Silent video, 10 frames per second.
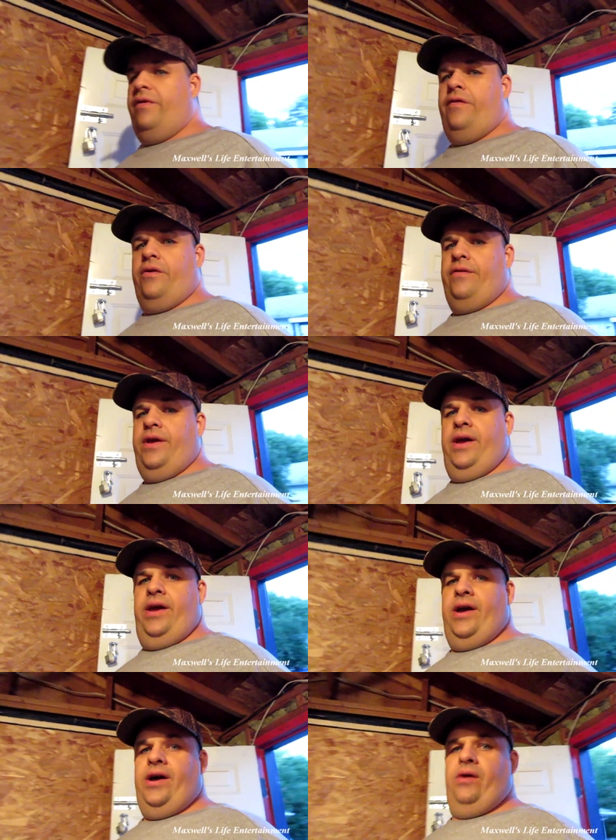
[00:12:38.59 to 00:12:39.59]
before
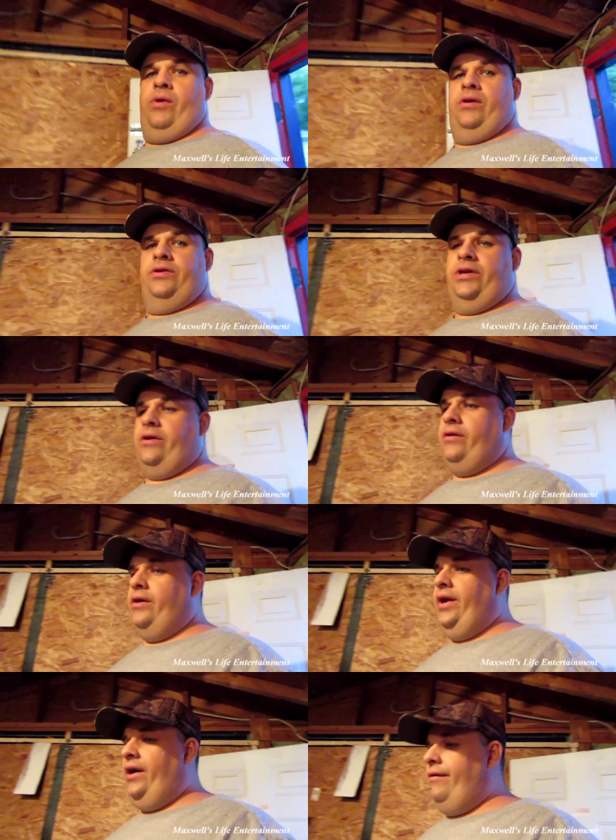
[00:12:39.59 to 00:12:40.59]
they, uh, well, shut
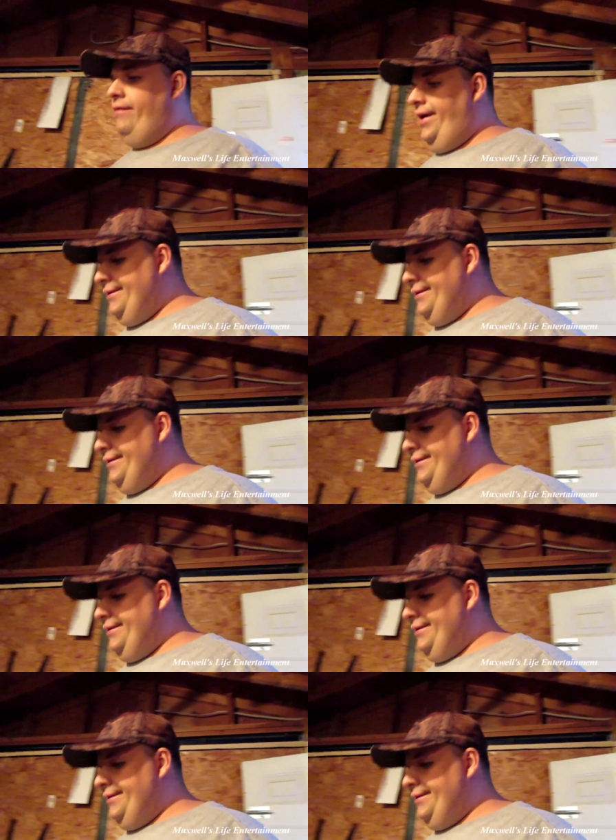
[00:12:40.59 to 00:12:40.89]
on down,